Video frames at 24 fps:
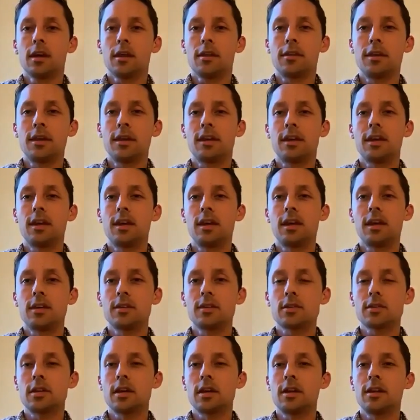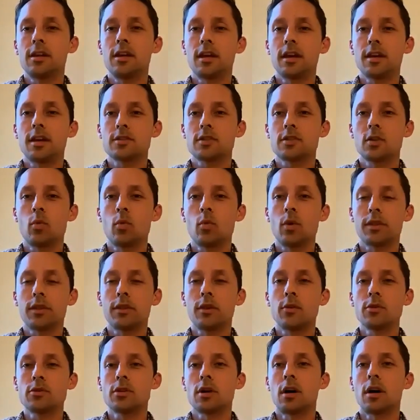thinking and studying as to what
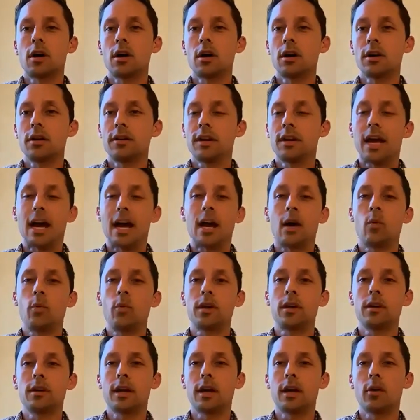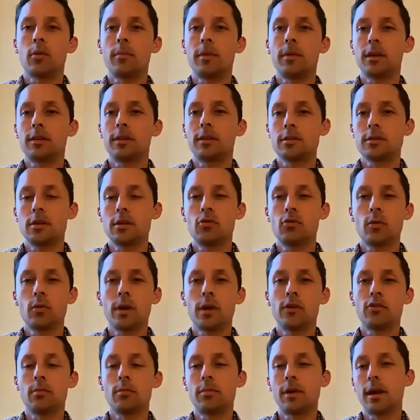those are and how we could help make the
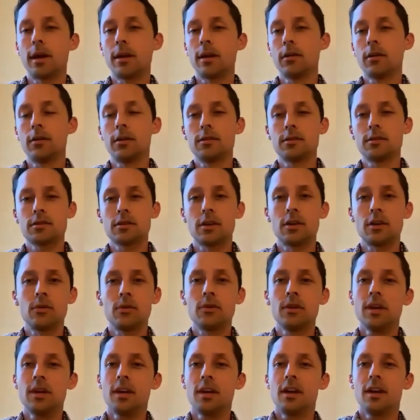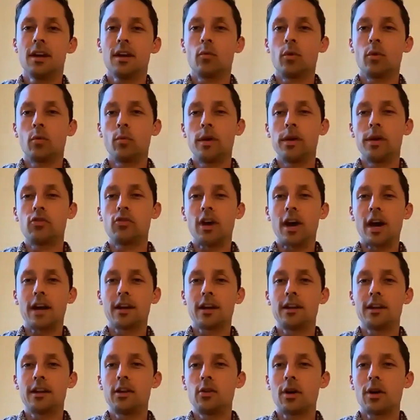situation better. And so when we chatted
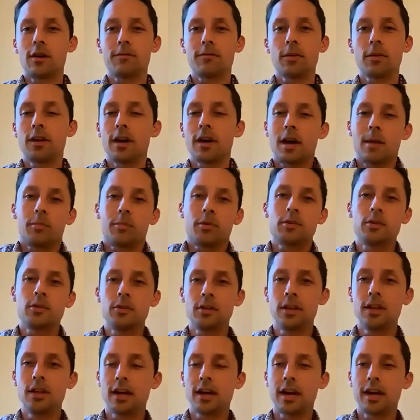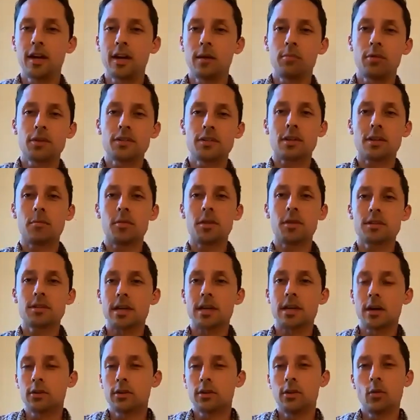and you offered the opportunity to kind of put some of this
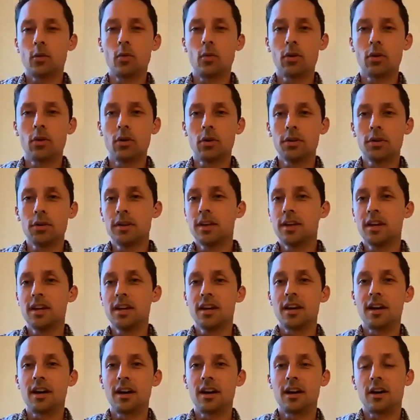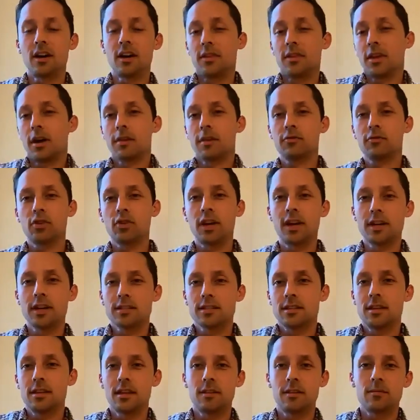out to the world, on the off chance
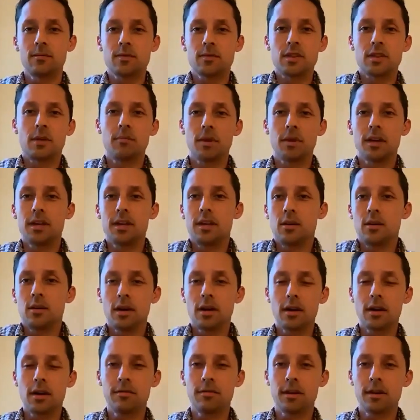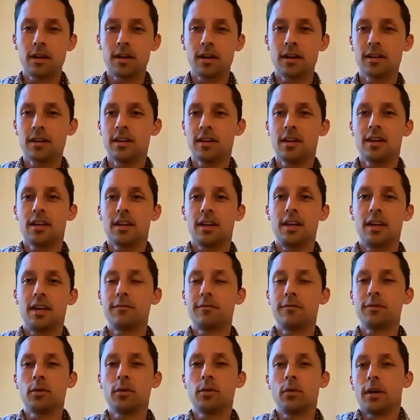that somebody of
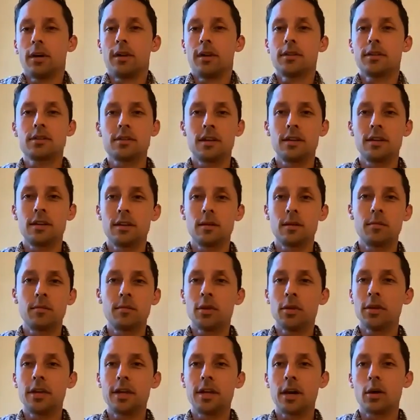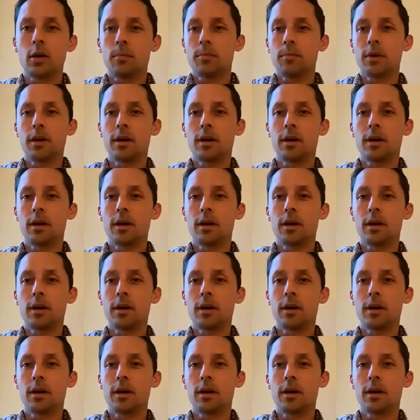influence and ability to help